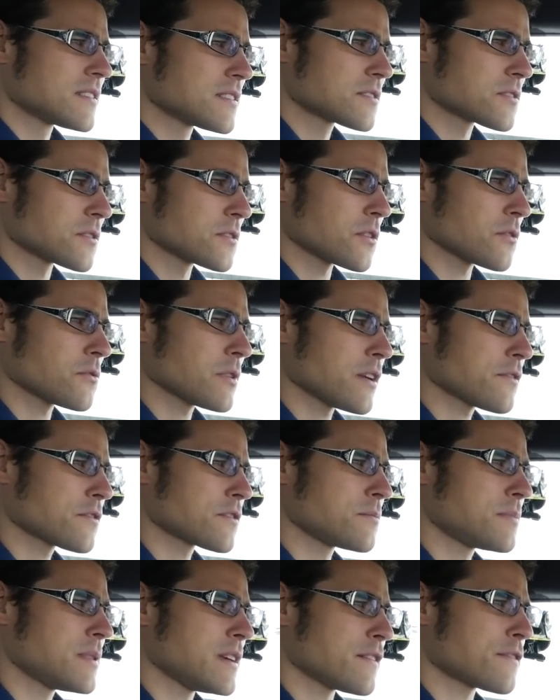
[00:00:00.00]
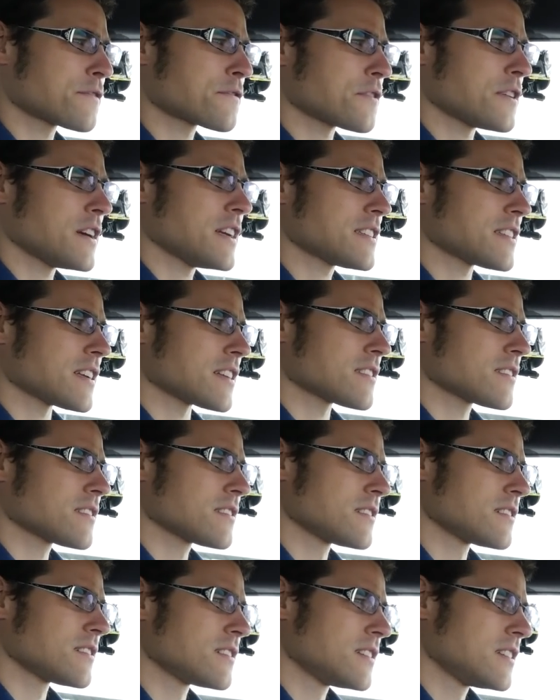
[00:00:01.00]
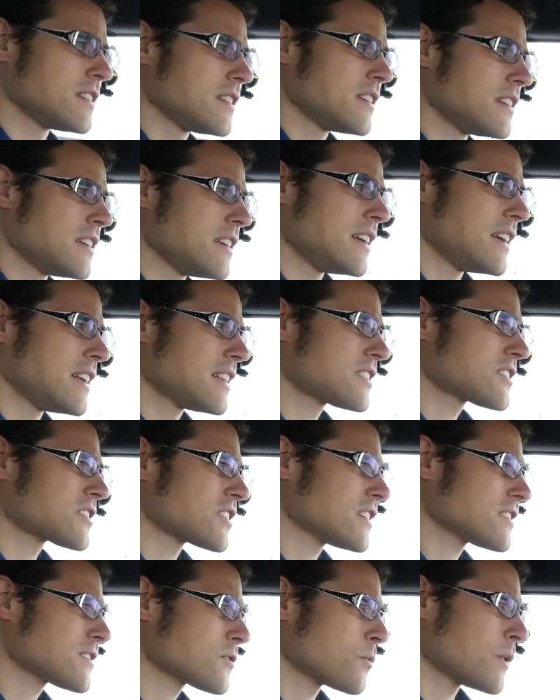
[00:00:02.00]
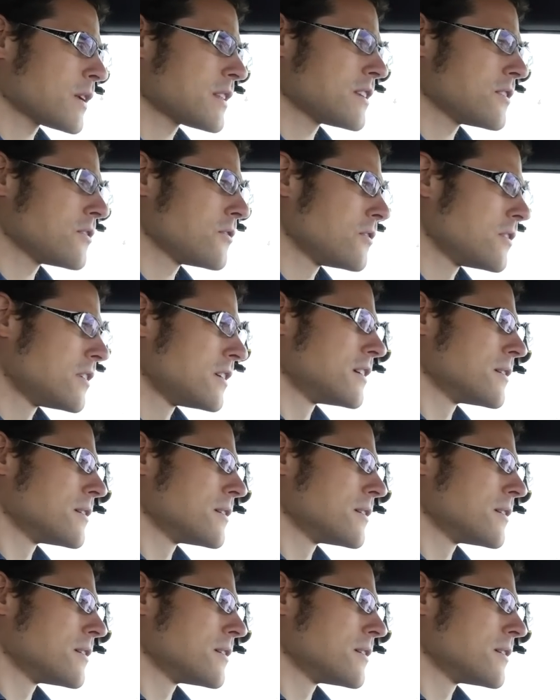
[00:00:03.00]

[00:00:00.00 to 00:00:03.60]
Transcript: So you don't have to be afraid then. It's just when you